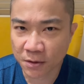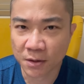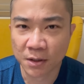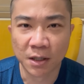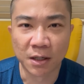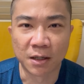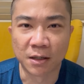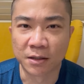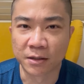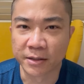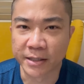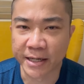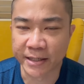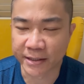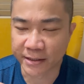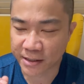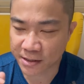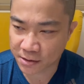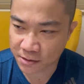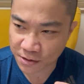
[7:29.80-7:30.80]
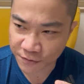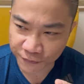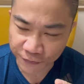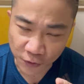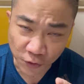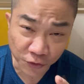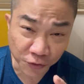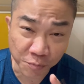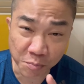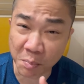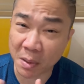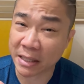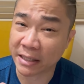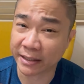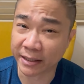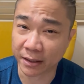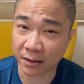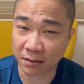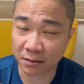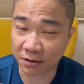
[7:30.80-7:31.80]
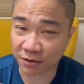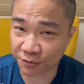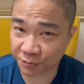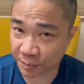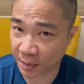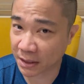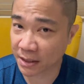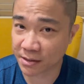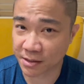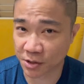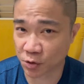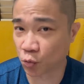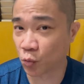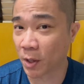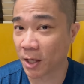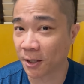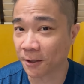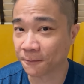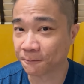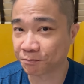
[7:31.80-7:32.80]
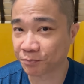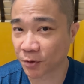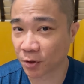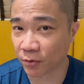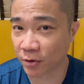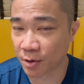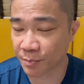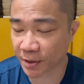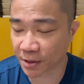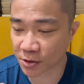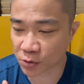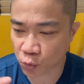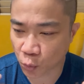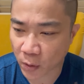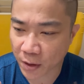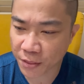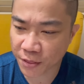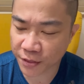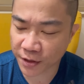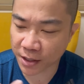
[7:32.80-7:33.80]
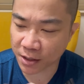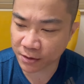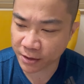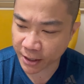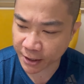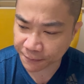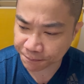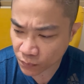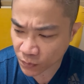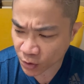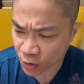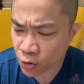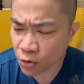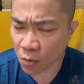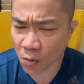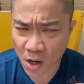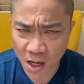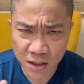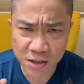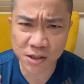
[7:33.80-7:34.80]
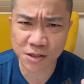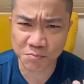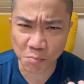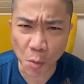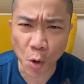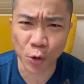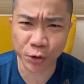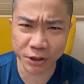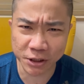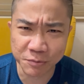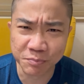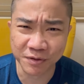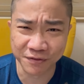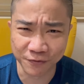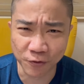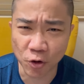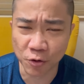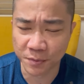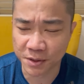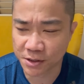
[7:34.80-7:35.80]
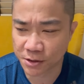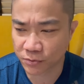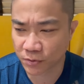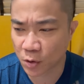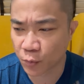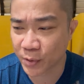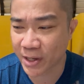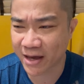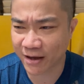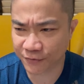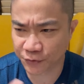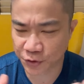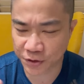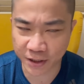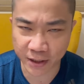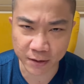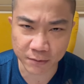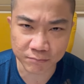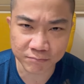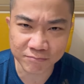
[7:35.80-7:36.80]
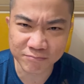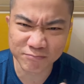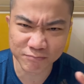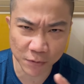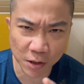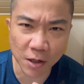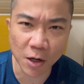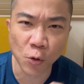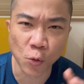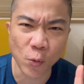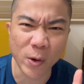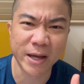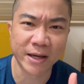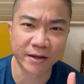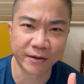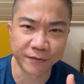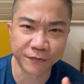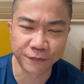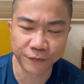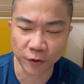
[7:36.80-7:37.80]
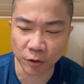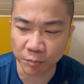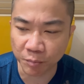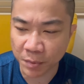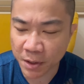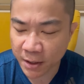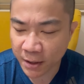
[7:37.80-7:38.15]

and it doesn't involve burning of billets as well, all right? Because one thing that, us modern performers, right, we have to get away from